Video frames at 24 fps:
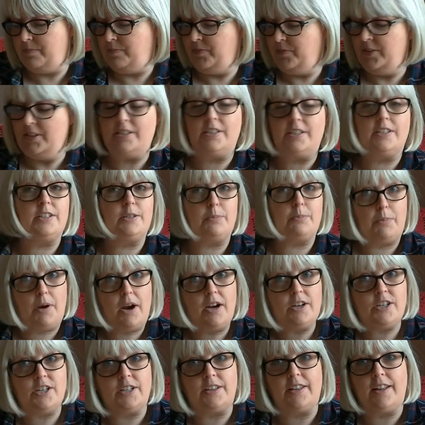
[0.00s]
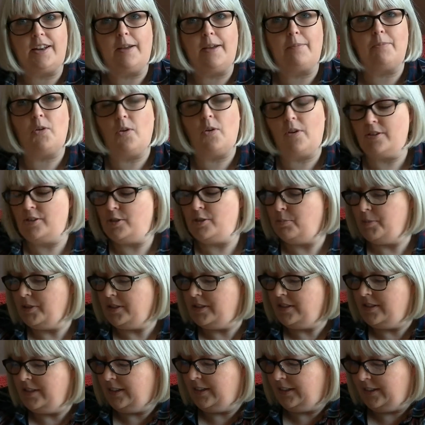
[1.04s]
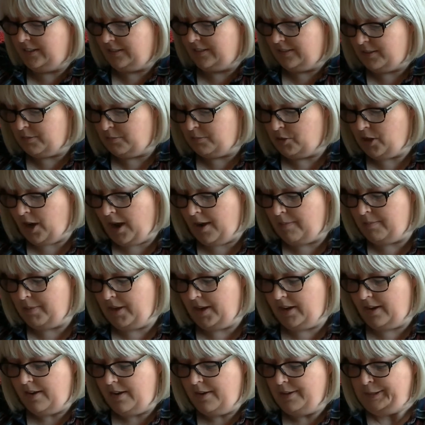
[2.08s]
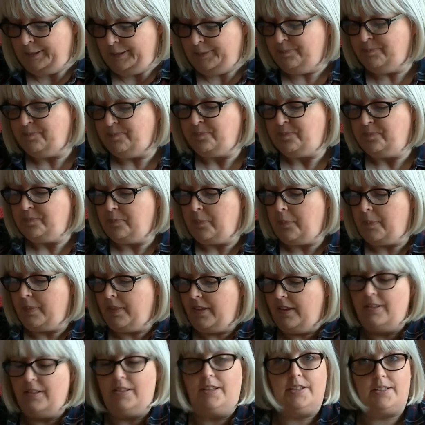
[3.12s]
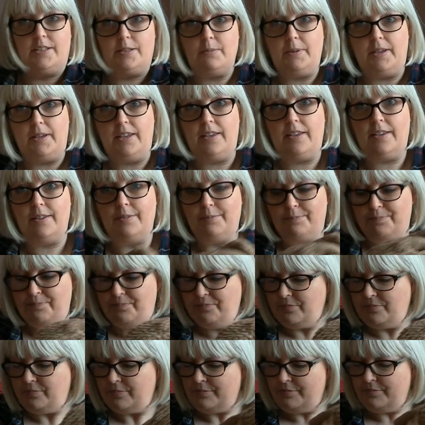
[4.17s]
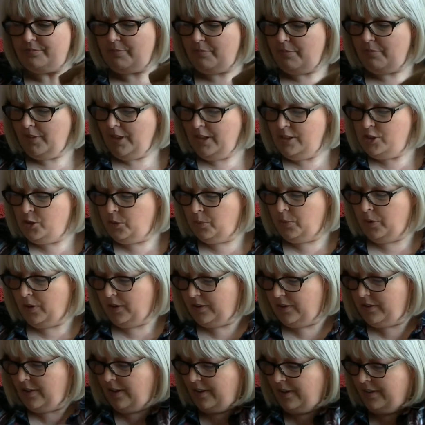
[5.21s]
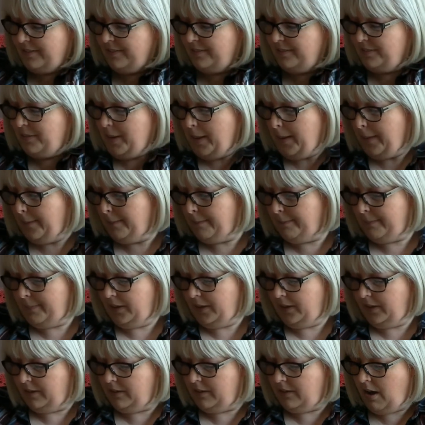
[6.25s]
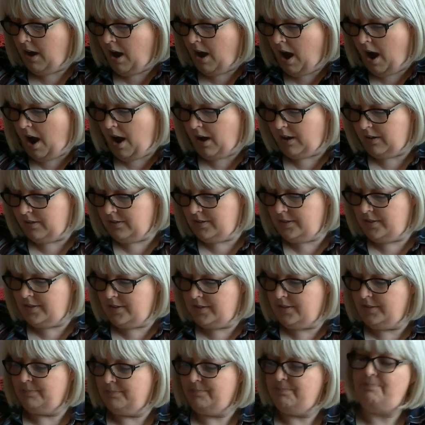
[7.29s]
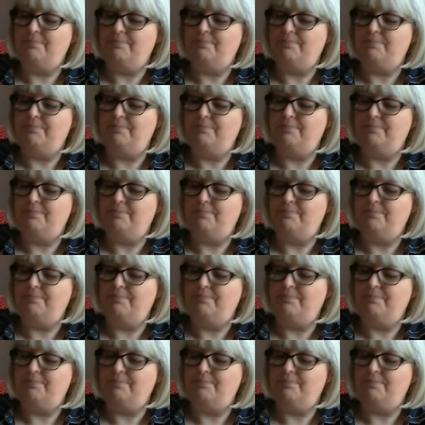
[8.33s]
this is the project that I'm going to be sneaking some time in this week to work on, because